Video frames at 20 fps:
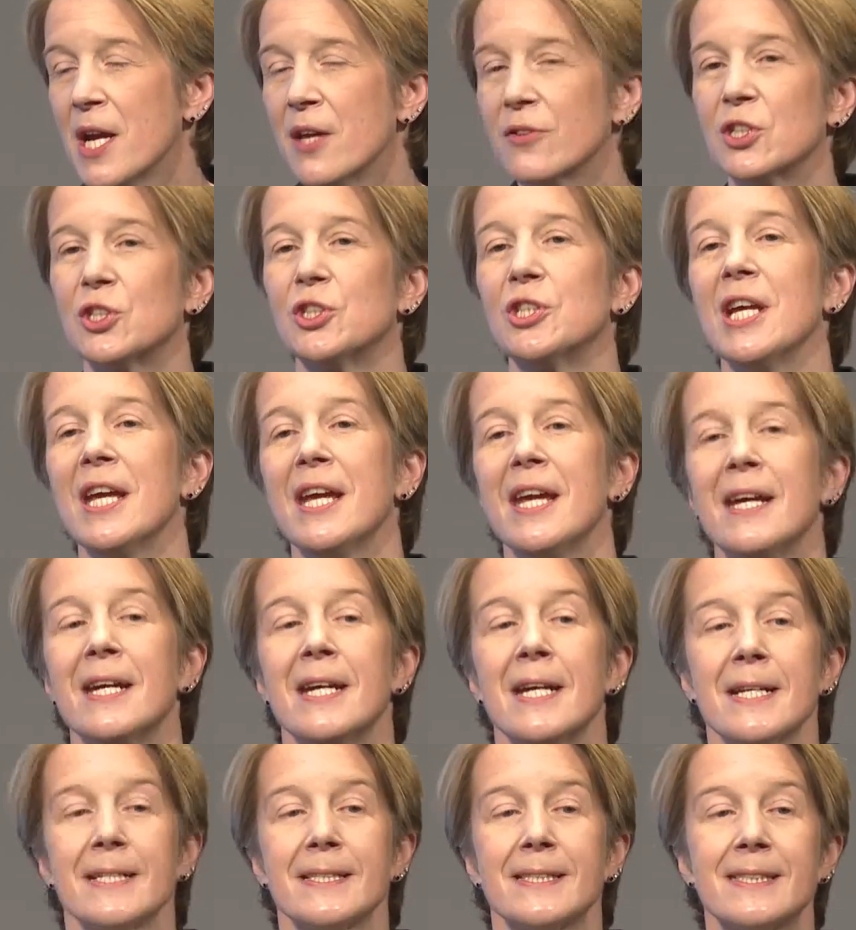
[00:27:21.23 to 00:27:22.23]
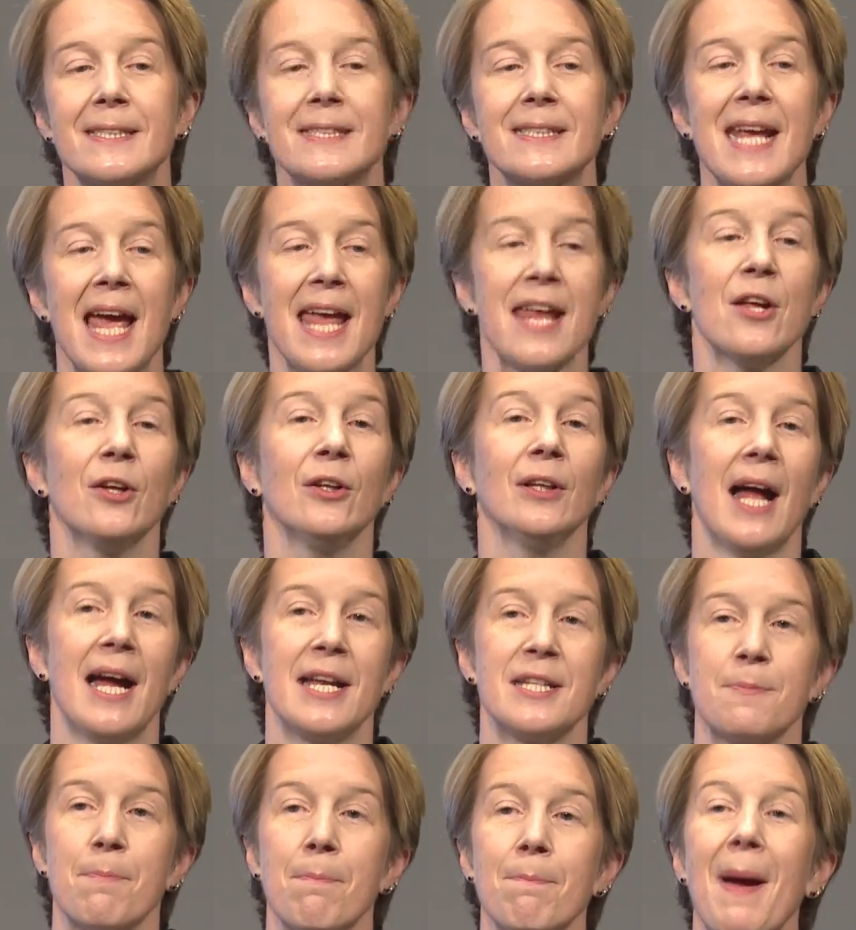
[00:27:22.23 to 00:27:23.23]
The sheer scale
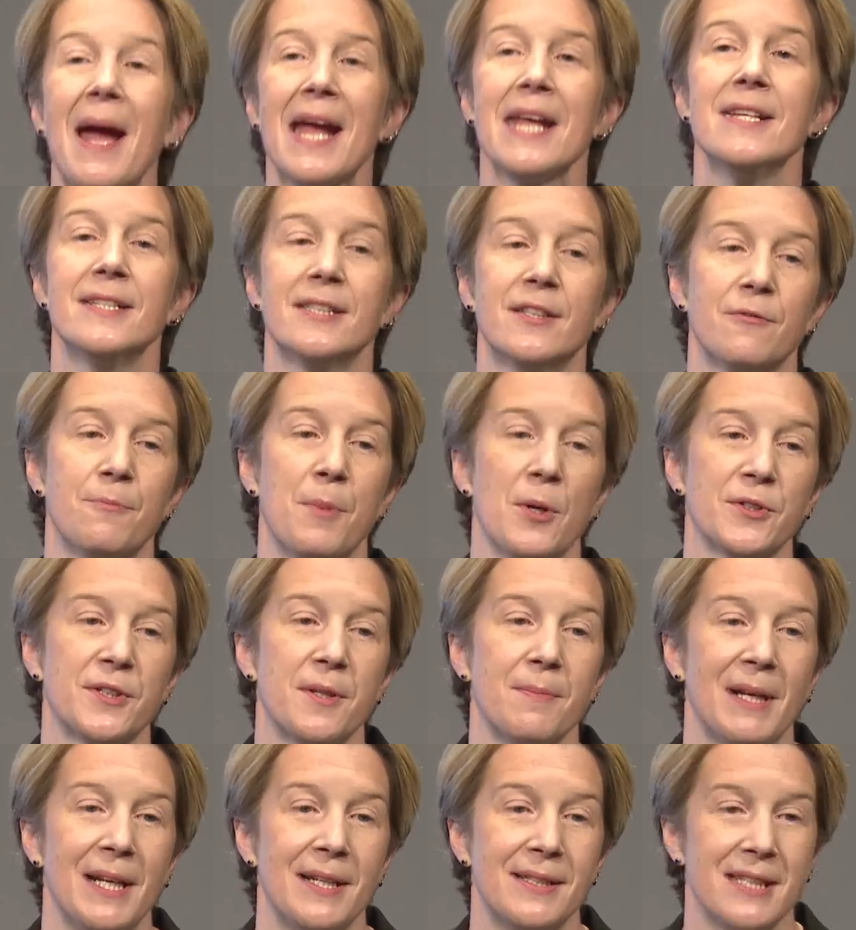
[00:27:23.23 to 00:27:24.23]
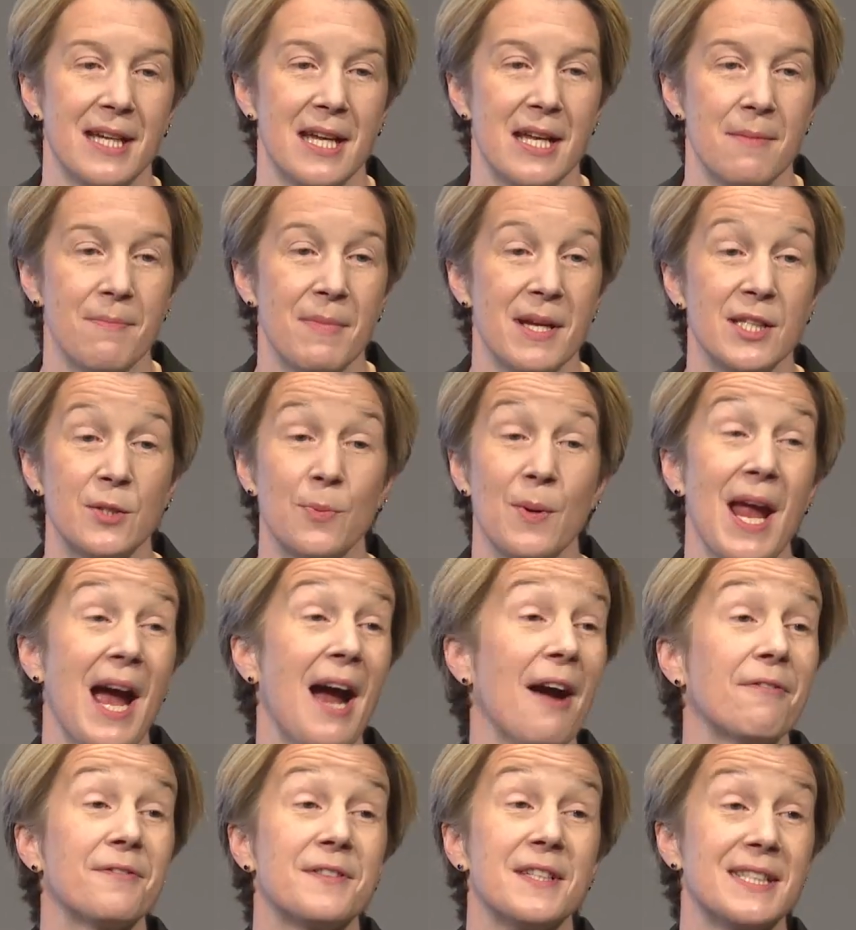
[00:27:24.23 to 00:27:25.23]
and pace of possibility means we
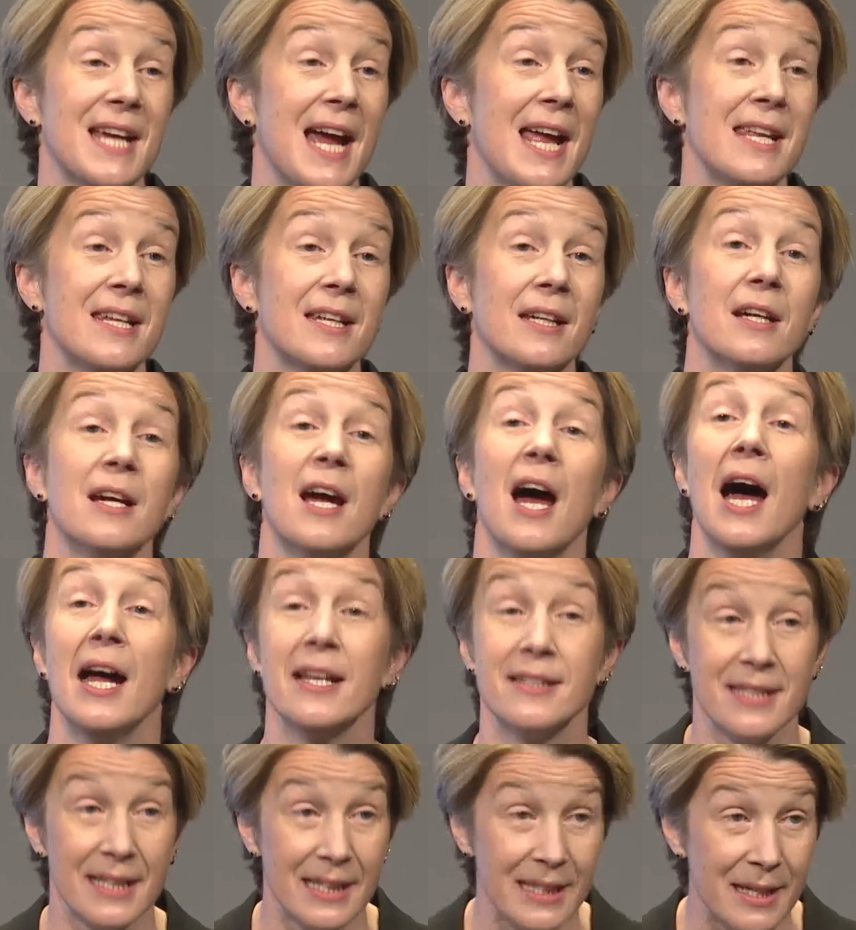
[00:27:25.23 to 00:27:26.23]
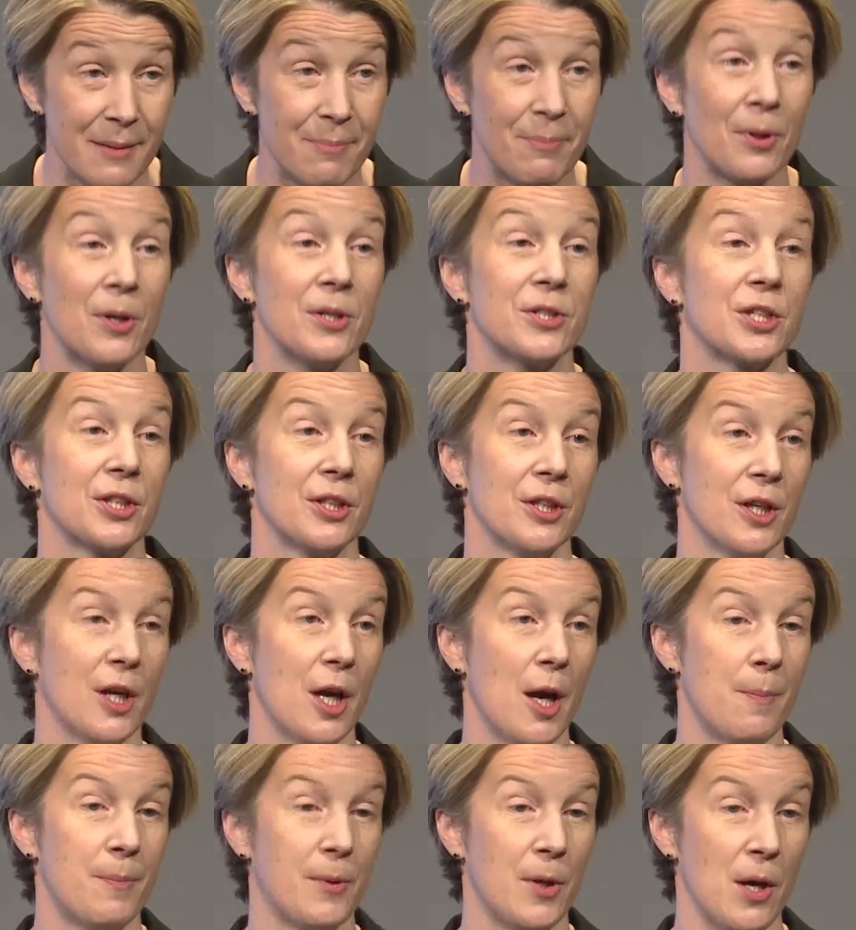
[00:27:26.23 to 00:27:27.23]
have to take a deliberate
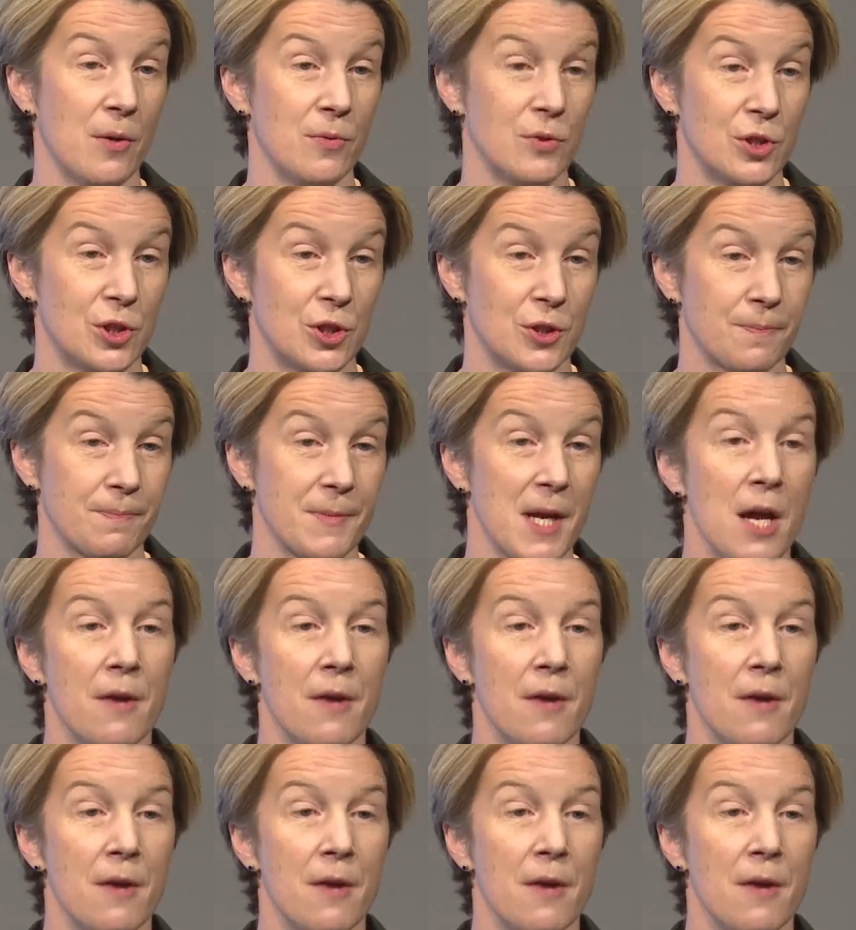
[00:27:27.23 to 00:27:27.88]
approach,